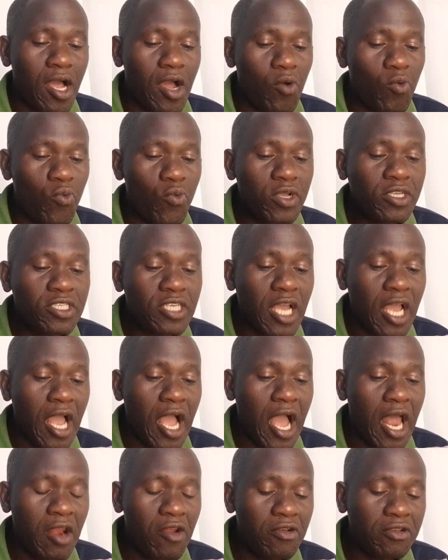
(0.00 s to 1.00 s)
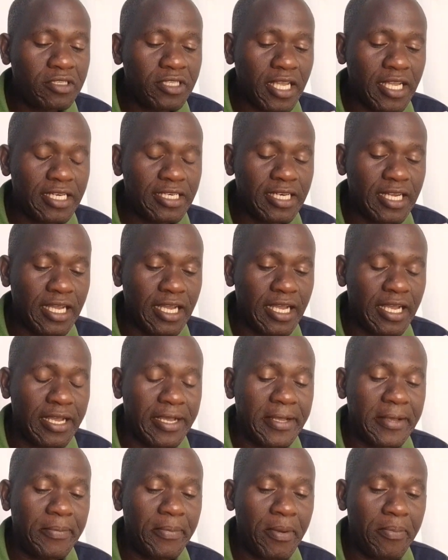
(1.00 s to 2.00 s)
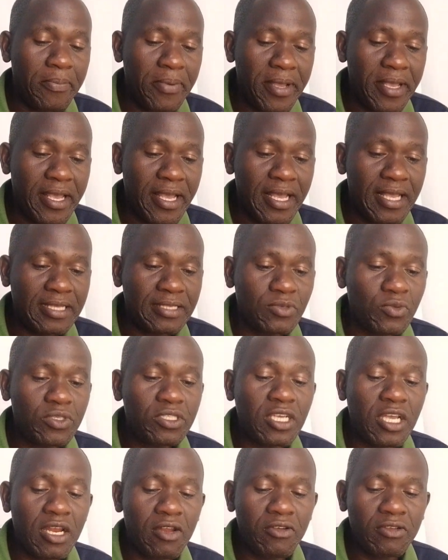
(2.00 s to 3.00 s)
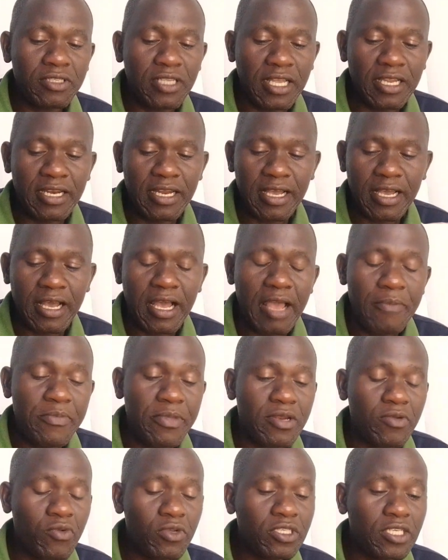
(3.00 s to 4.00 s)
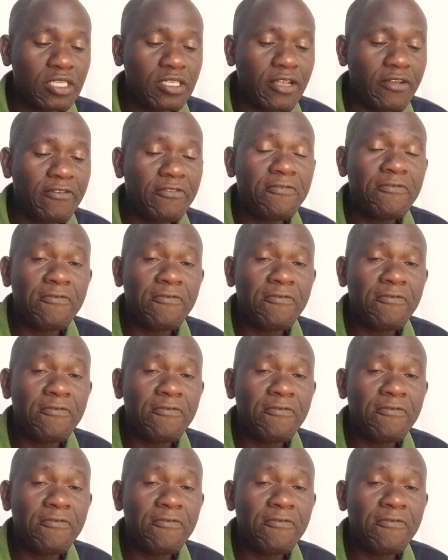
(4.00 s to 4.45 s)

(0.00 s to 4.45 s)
Which alongside the papayas, which alongside the, I mean, which other